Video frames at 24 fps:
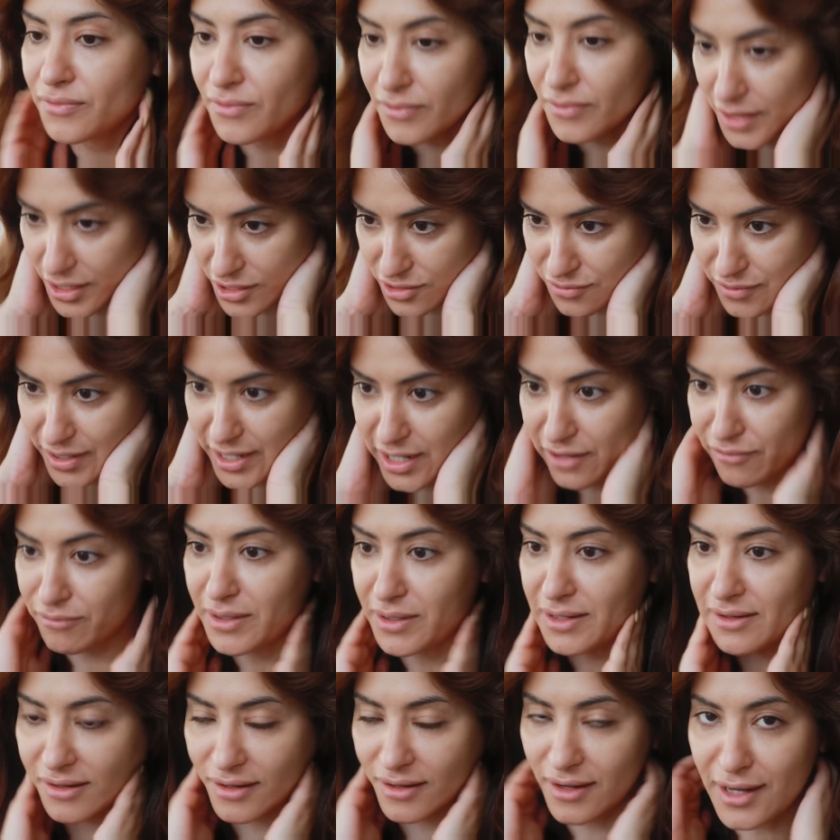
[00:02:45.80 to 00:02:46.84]
that's why I've
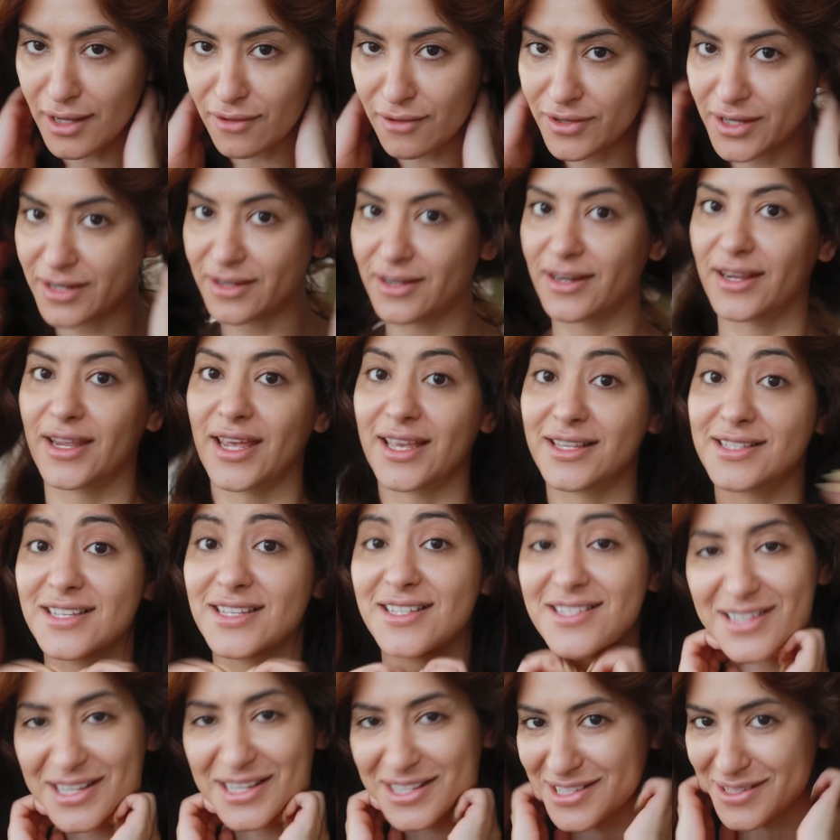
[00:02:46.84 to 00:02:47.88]
been loving a
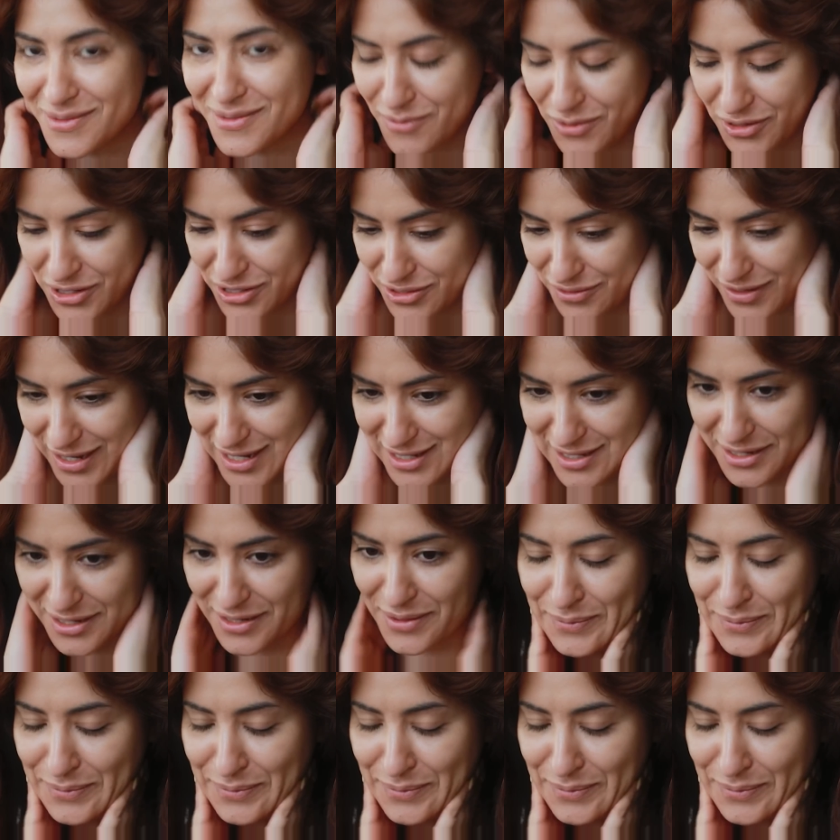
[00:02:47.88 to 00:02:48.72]
tinted moisturizer.